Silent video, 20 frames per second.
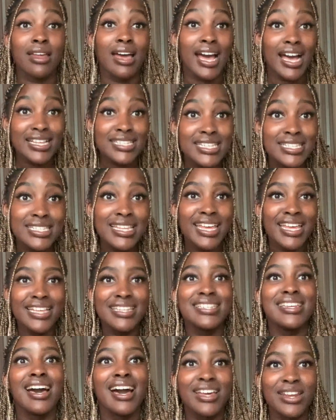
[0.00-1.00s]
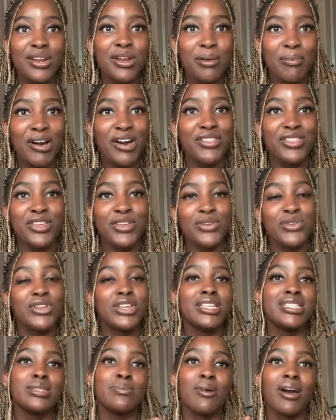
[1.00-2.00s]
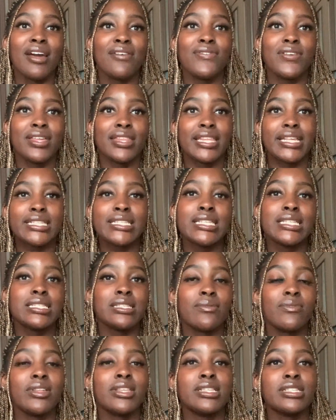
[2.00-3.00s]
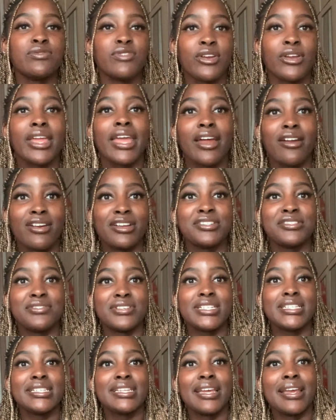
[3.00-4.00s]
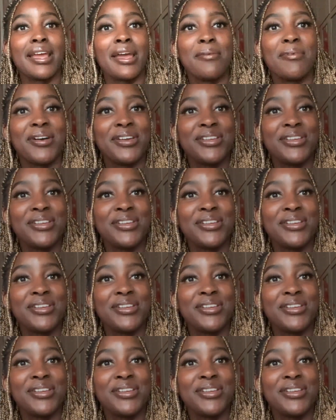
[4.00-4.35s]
as I said, I don't know about other unis, but I think this is something that's very characteristic about